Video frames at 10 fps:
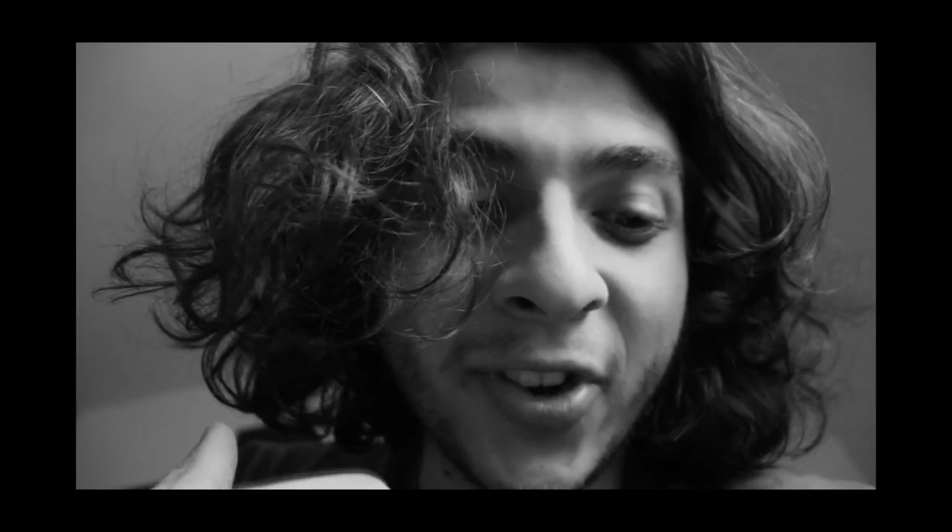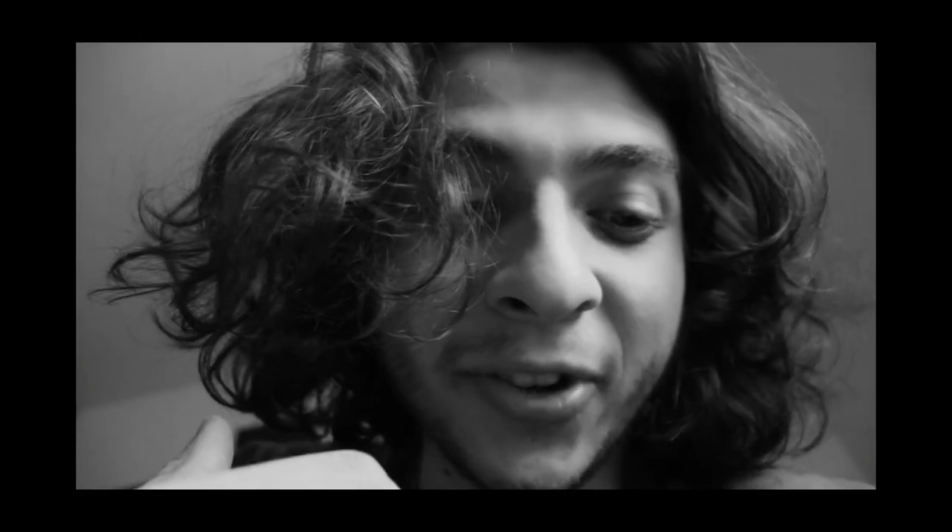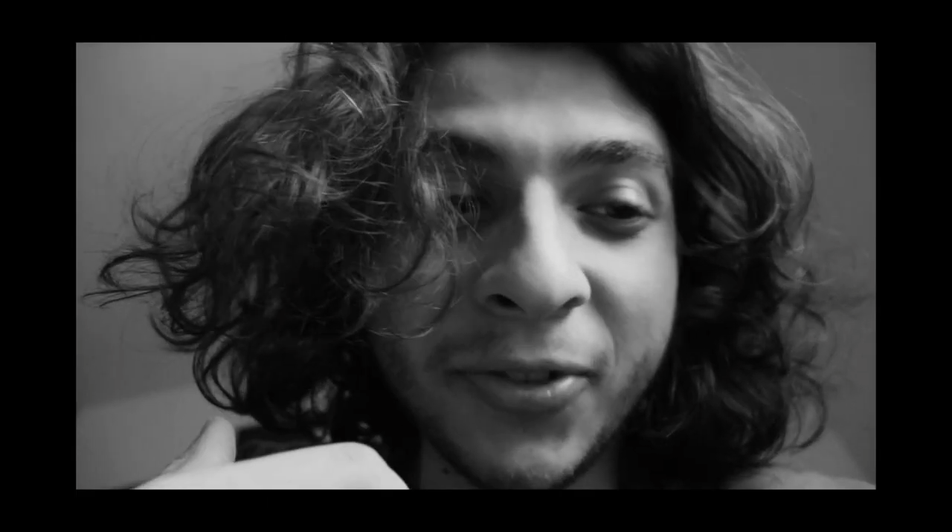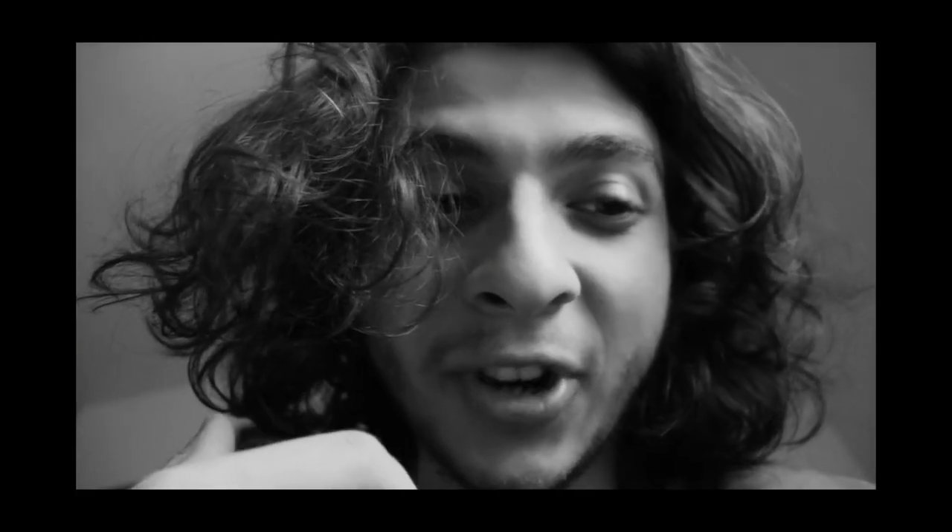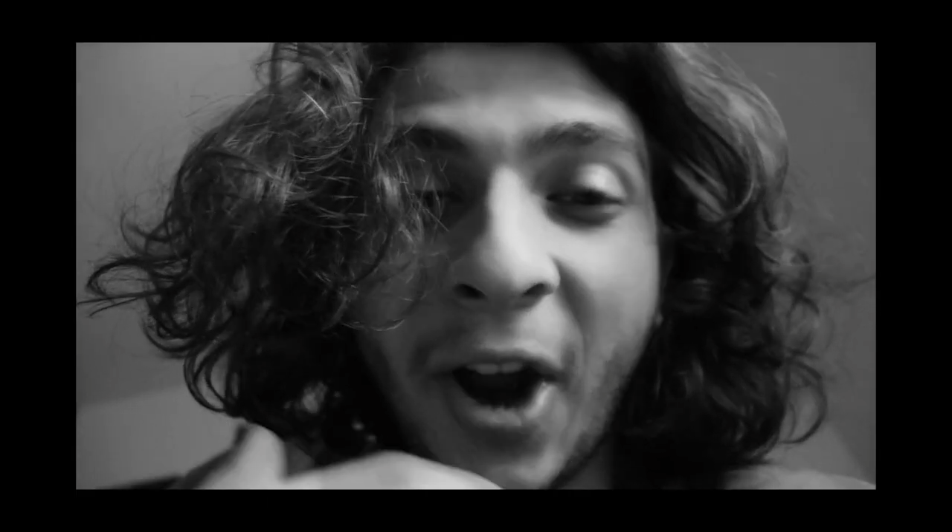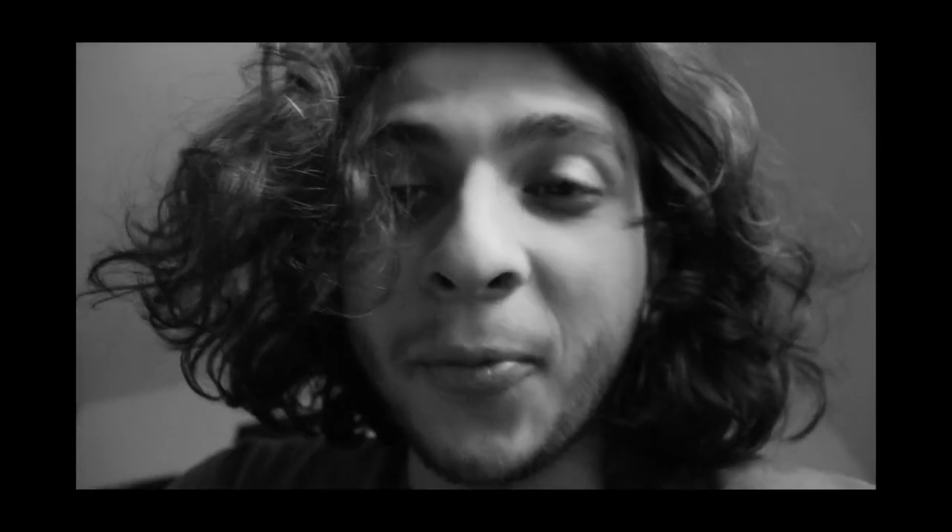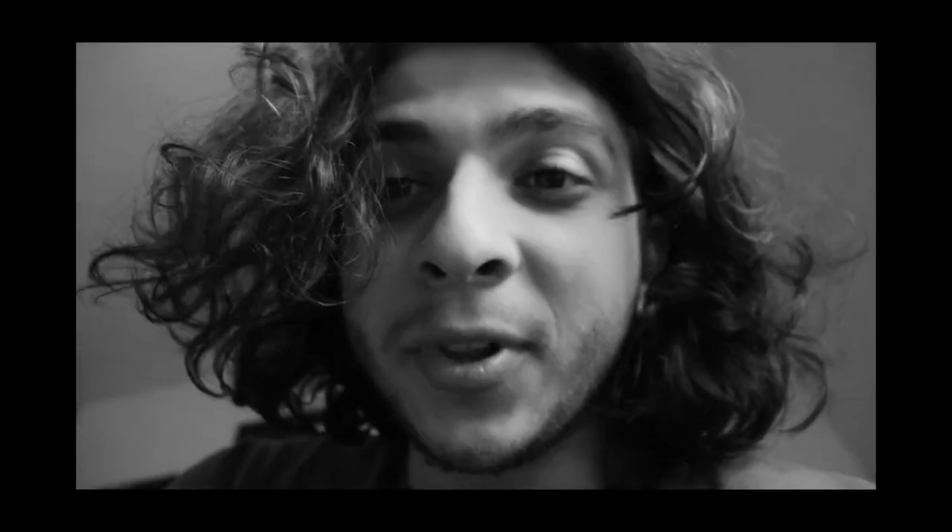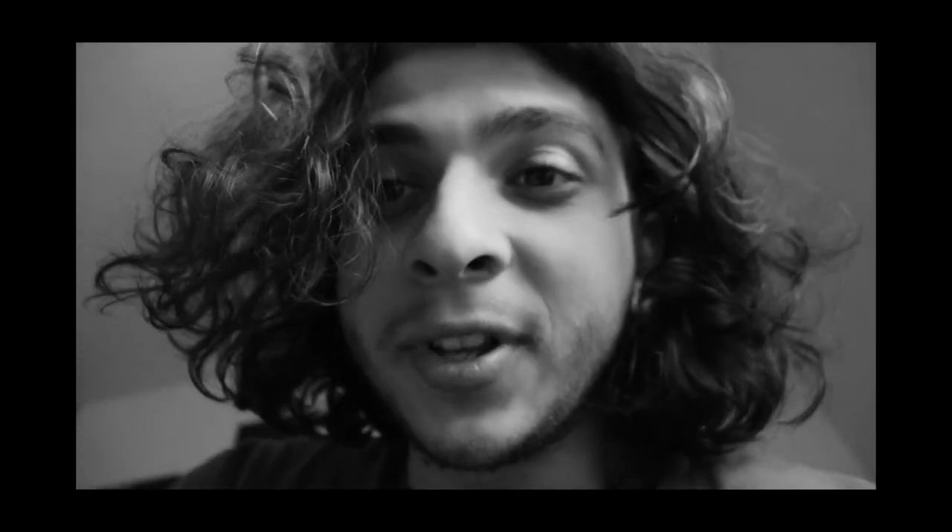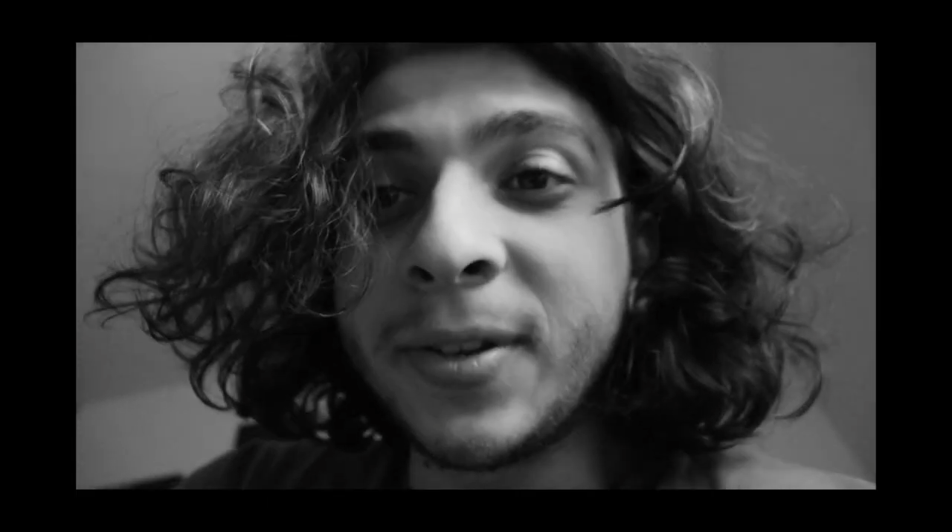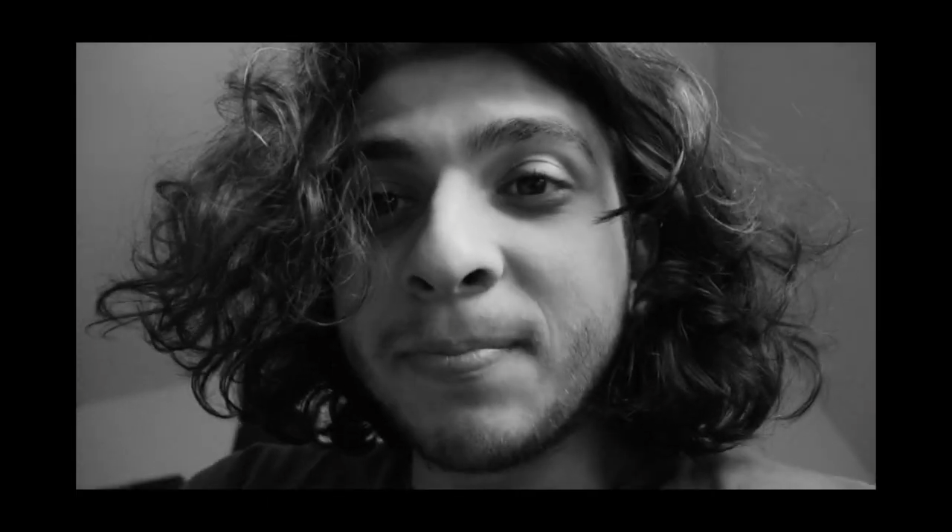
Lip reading: They're not really